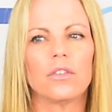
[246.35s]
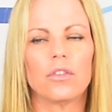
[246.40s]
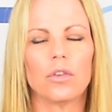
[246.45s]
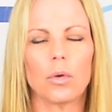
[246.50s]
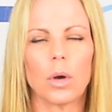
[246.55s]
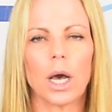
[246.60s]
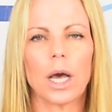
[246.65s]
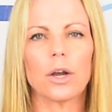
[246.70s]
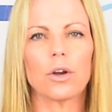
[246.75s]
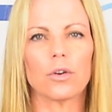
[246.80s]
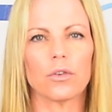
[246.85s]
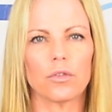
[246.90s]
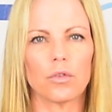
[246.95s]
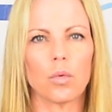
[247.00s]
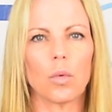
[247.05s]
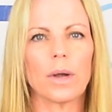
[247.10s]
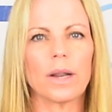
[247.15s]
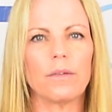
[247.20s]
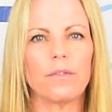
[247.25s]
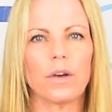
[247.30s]
to
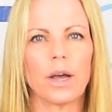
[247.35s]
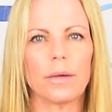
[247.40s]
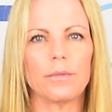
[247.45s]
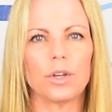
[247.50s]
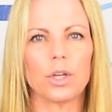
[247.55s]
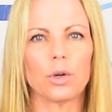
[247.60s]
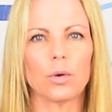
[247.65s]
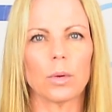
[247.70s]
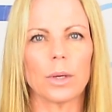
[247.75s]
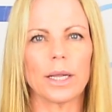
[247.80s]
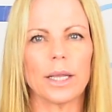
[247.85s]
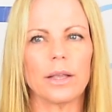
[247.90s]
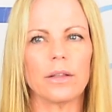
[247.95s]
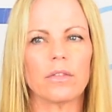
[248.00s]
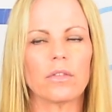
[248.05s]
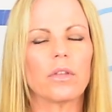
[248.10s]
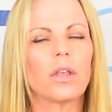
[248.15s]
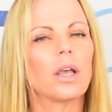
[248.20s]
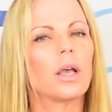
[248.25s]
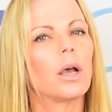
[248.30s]
125
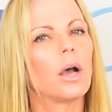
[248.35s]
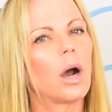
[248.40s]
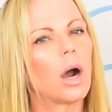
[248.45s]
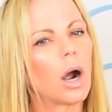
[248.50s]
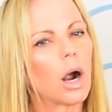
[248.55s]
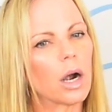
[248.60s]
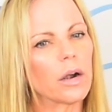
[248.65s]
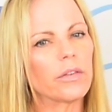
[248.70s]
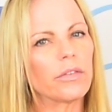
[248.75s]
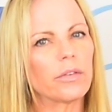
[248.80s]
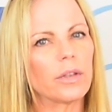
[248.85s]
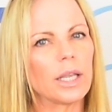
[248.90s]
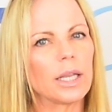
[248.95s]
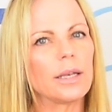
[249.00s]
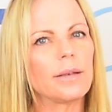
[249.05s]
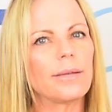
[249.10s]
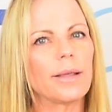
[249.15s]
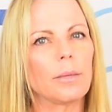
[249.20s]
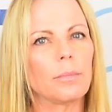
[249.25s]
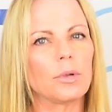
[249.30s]
degrees. Our
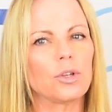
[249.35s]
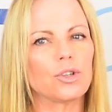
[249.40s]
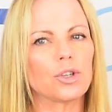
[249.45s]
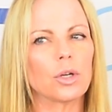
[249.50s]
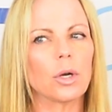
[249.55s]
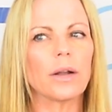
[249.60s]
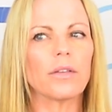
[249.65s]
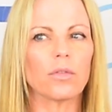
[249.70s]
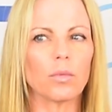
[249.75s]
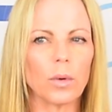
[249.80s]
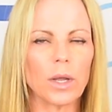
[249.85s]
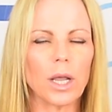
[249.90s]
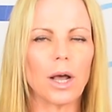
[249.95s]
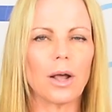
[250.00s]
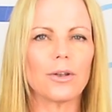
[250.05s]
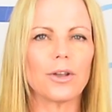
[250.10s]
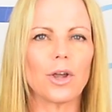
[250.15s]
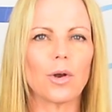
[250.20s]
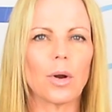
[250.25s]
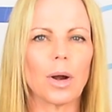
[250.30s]
skin temperature, as we
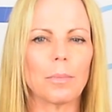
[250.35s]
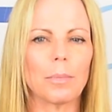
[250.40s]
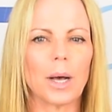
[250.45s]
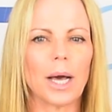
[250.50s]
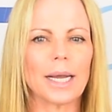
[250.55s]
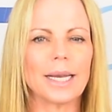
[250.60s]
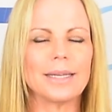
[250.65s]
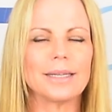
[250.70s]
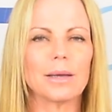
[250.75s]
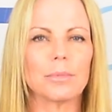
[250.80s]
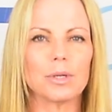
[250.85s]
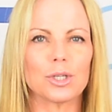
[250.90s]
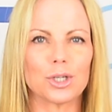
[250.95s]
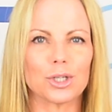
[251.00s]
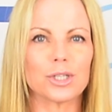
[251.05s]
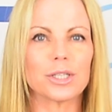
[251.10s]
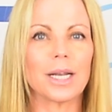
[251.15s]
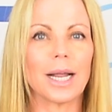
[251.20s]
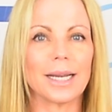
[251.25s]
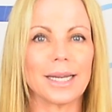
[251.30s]
all know, our body temperature
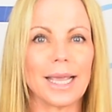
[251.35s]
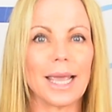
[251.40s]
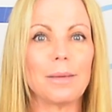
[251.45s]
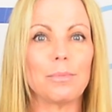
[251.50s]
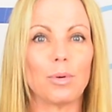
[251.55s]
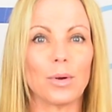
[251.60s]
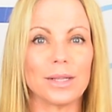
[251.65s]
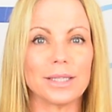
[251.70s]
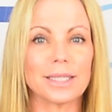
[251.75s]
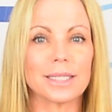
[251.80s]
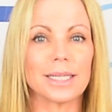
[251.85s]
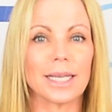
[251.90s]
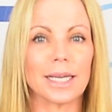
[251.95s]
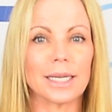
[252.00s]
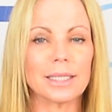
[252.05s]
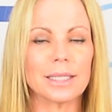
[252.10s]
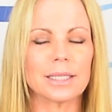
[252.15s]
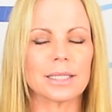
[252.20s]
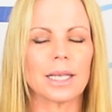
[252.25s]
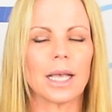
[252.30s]
is
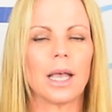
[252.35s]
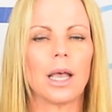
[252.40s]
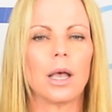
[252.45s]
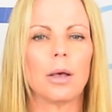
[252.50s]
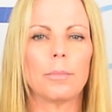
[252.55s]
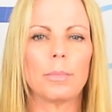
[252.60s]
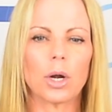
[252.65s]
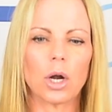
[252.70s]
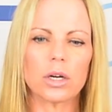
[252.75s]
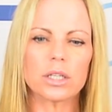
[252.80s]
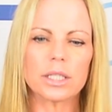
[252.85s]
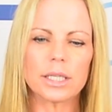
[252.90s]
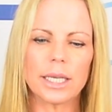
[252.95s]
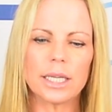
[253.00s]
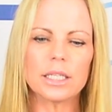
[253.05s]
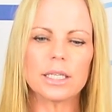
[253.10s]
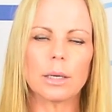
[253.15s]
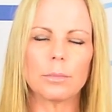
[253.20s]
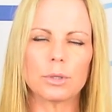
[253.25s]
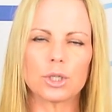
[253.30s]
98.6, but our
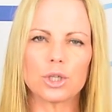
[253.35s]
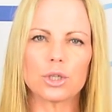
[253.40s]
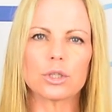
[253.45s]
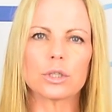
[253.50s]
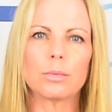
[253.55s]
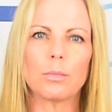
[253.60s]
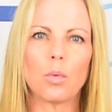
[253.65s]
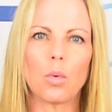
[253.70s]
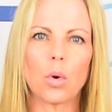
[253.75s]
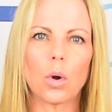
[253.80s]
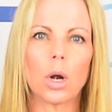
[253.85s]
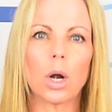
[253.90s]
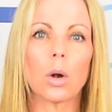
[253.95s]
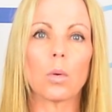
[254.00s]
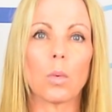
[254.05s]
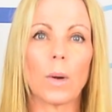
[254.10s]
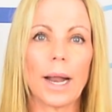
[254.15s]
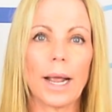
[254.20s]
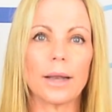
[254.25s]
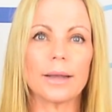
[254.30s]
skin temperature is more
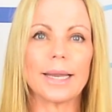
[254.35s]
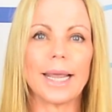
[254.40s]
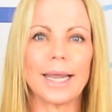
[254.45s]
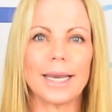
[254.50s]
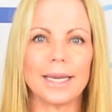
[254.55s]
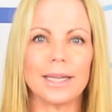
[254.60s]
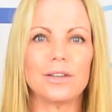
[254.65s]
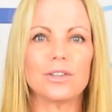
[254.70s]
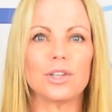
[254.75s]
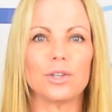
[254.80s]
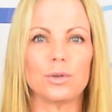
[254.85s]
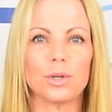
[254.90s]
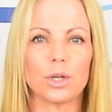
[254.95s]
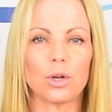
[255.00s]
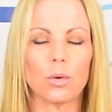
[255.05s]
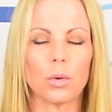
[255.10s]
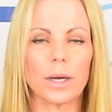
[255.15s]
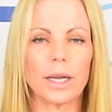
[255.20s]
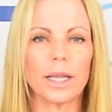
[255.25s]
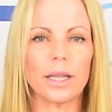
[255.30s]
around 82
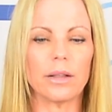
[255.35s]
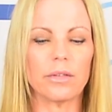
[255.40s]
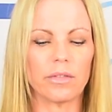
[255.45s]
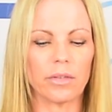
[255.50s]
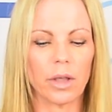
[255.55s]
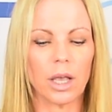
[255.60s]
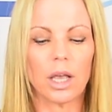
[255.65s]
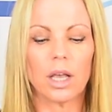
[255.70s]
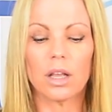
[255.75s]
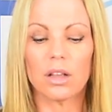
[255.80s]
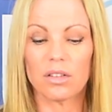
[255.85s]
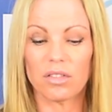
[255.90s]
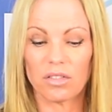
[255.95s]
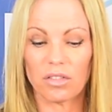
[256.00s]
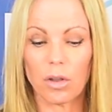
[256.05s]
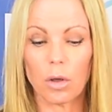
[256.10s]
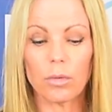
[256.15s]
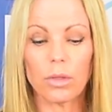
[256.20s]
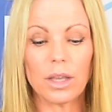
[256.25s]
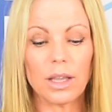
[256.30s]
degrees.
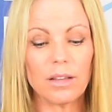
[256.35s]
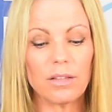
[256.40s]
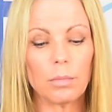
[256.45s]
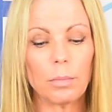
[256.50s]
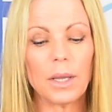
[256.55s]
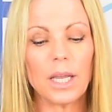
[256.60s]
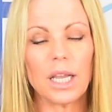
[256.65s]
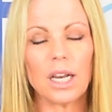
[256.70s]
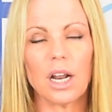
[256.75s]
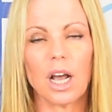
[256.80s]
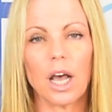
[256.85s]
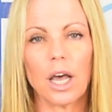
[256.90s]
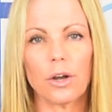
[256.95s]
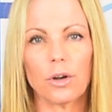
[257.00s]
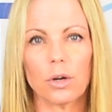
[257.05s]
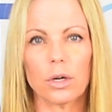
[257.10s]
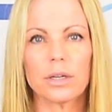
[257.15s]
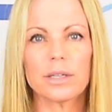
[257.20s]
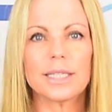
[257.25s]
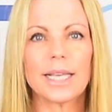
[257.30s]
So these being
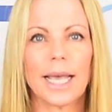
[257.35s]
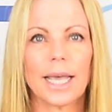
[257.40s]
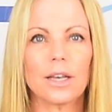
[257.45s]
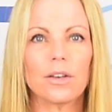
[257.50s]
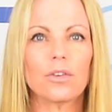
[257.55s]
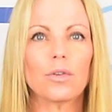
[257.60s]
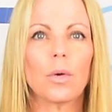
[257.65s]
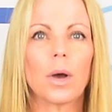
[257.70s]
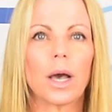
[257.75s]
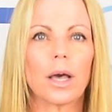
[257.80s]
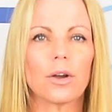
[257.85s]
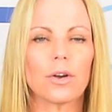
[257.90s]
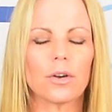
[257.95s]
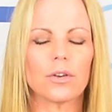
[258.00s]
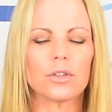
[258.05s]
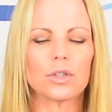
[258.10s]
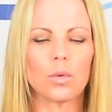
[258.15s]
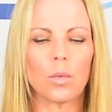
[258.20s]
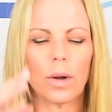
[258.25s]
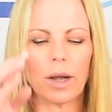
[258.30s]
110 to
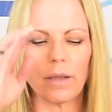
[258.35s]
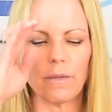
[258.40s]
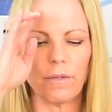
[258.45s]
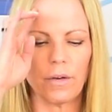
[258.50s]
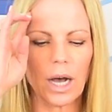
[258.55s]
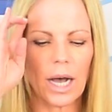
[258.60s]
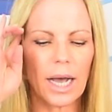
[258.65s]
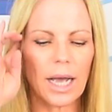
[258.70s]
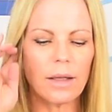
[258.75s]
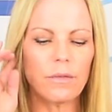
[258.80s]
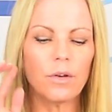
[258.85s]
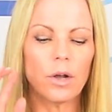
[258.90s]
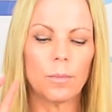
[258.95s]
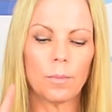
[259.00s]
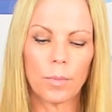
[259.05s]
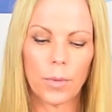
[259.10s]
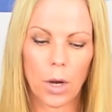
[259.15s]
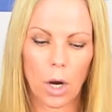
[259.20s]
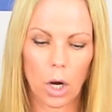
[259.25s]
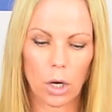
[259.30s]
125
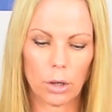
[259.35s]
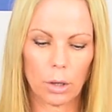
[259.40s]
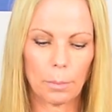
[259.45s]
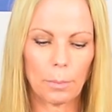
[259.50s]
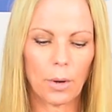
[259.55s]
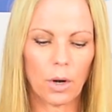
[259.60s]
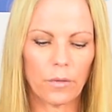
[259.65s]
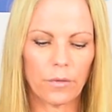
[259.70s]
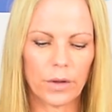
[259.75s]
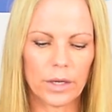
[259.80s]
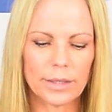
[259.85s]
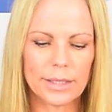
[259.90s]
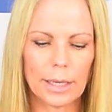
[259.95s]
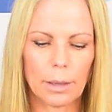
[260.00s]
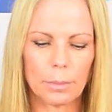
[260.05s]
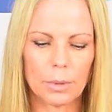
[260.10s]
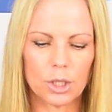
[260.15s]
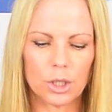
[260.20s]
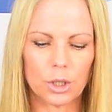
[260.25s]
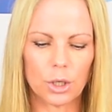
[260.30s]
are the perfect
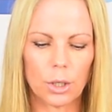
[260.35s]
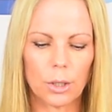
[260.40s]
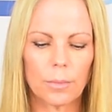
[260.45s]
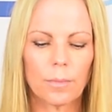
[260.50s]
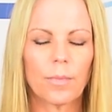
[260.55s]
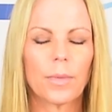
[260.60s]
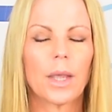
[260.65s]
temperature.